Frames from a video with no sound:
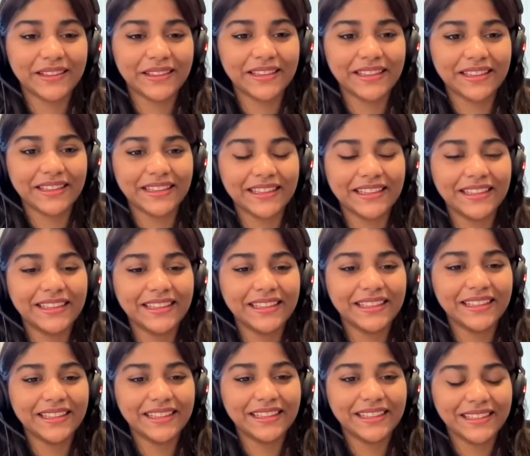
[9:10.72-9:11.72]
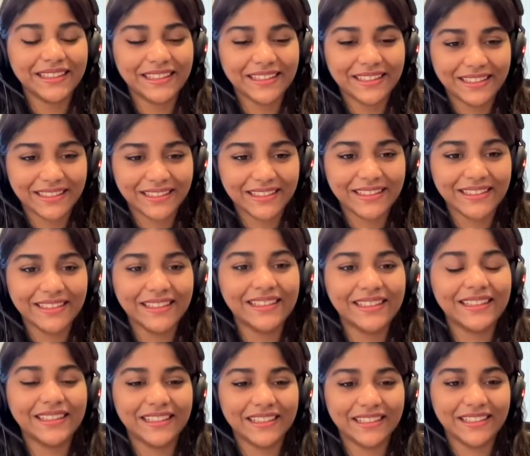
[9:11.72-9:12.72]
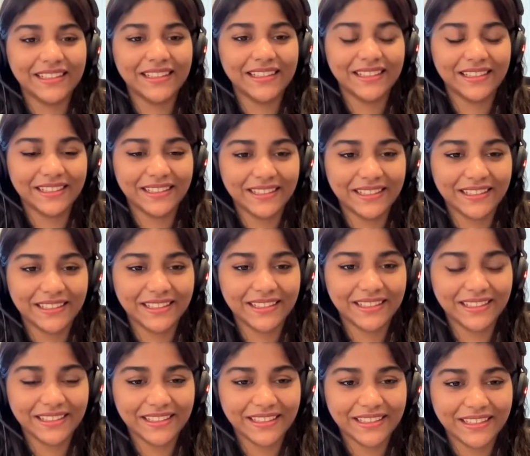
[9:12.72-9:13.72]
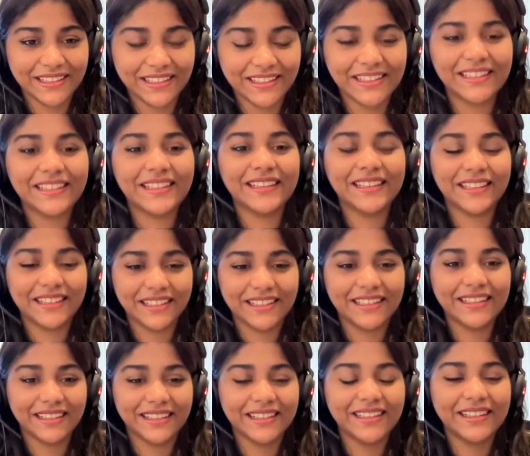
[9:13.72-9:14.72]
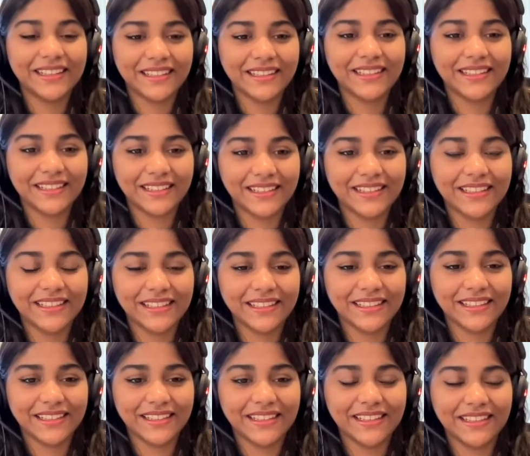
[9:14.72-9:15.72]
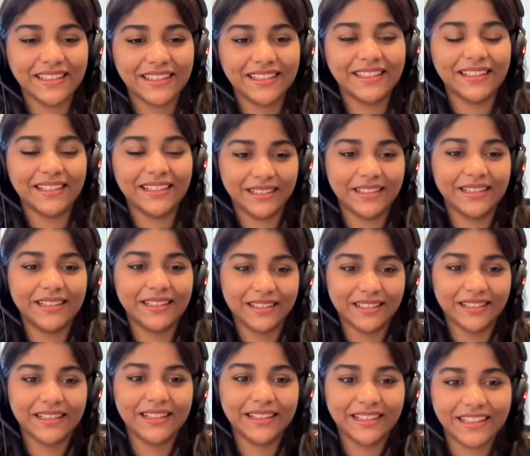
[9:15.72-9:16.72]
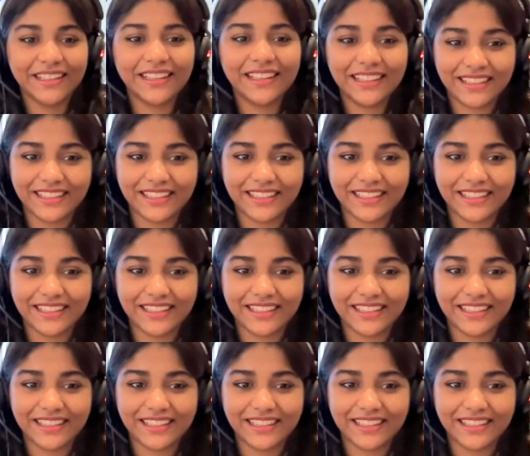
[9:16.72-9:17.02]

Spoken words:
This person isn't speaking.